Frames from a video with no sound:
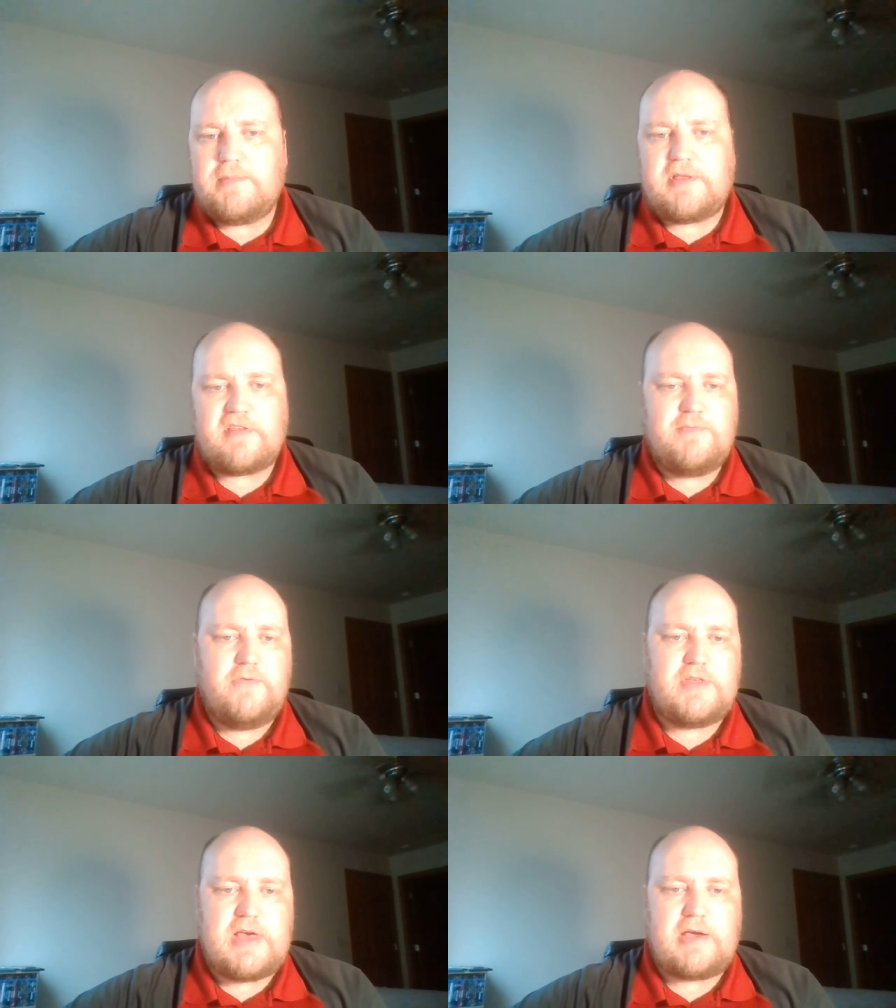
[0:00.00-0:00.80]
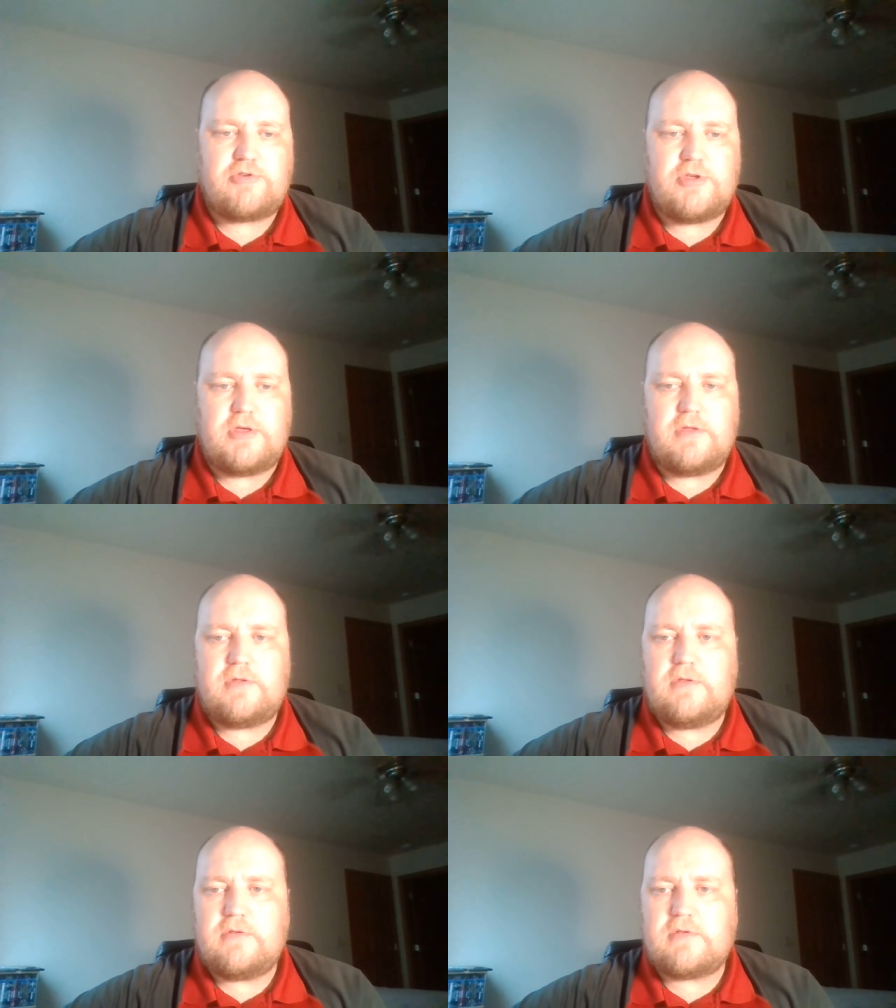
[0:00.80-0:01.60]
But this movie's actually
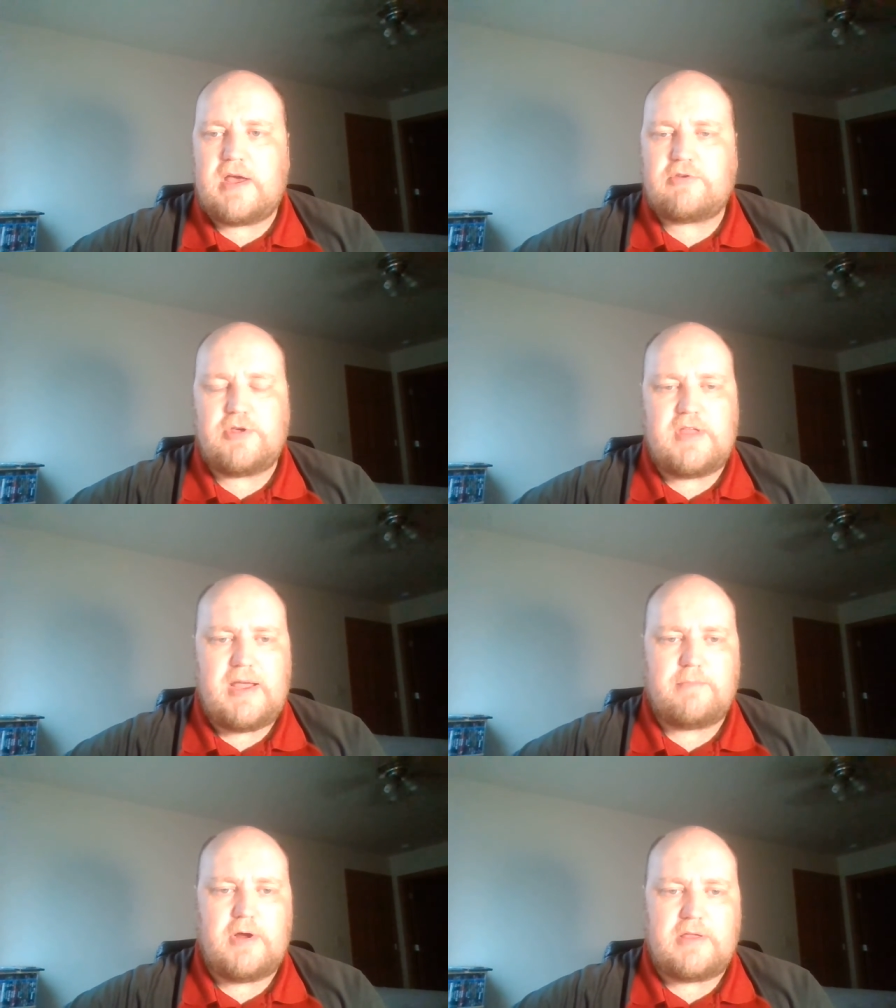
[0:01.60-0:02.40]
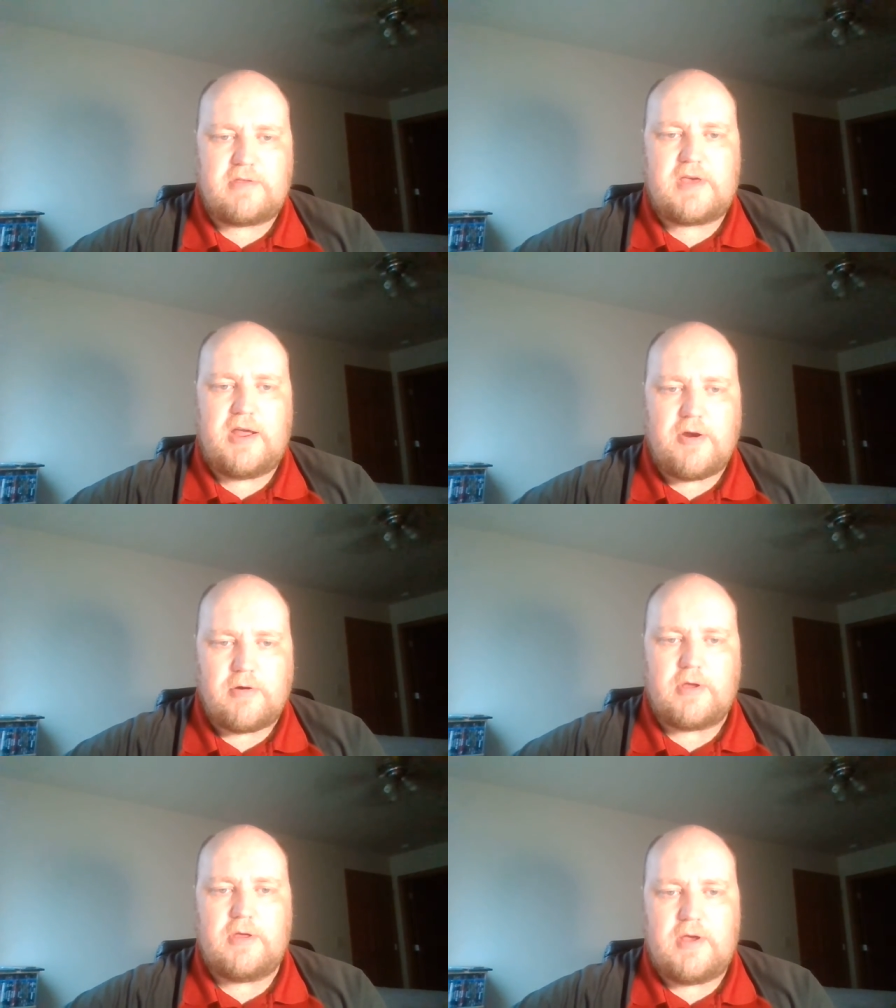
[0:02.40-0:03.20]
is actually damn right
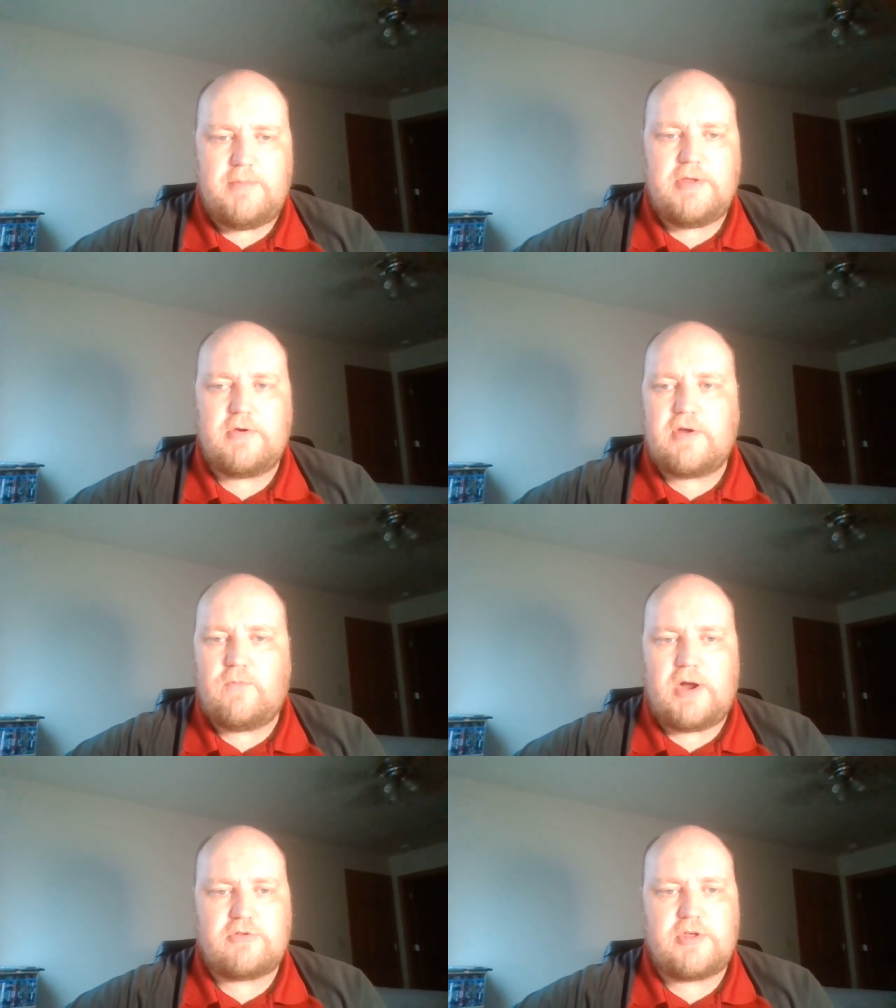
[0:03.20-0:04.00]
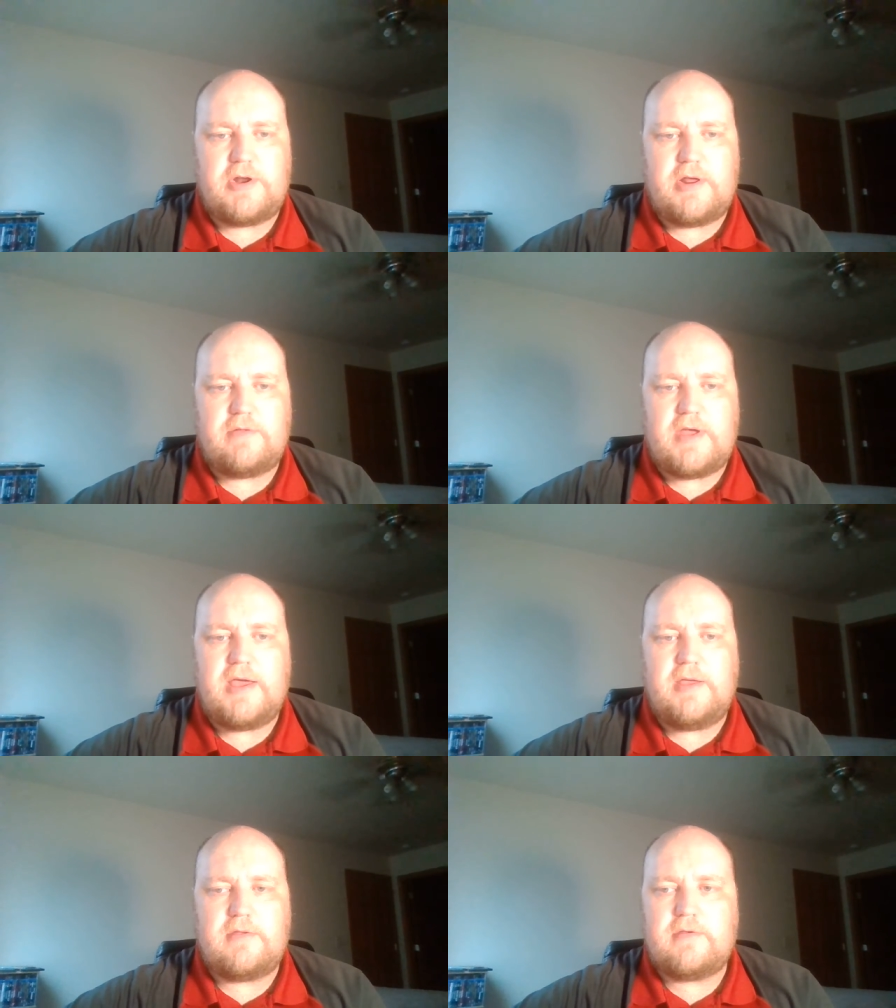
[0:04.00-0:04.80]
scary. I mean, you can watch it at
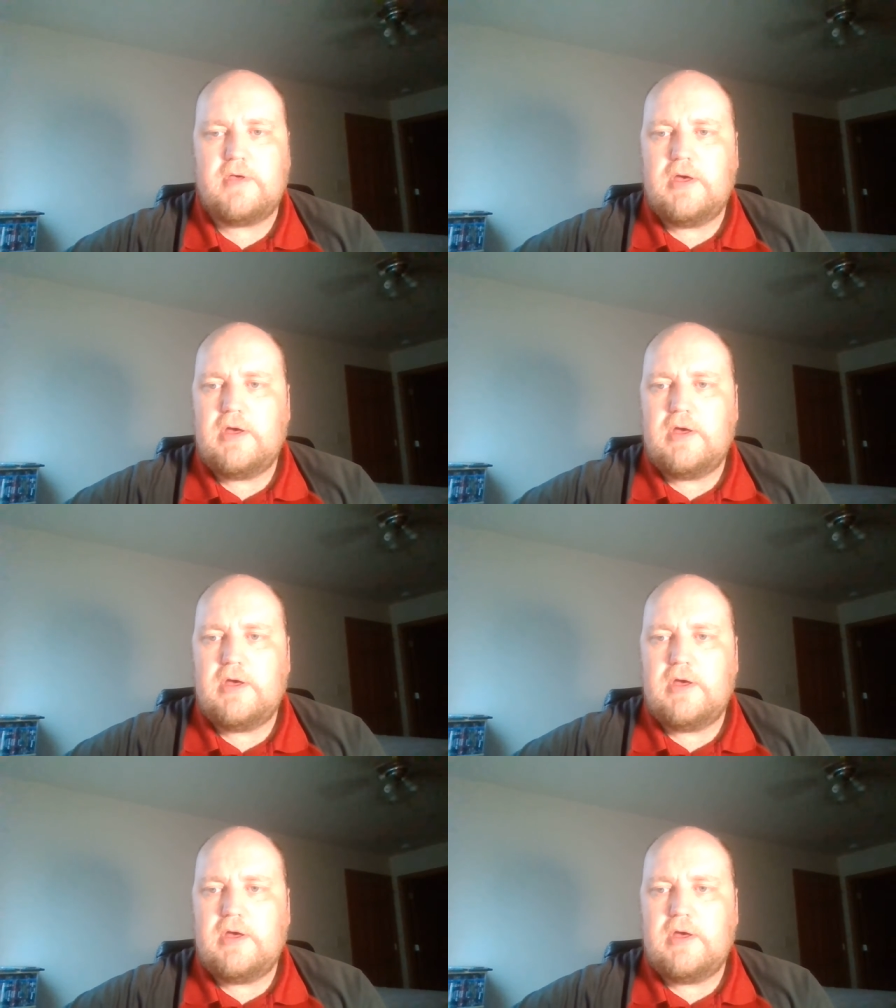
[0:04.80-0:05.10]
night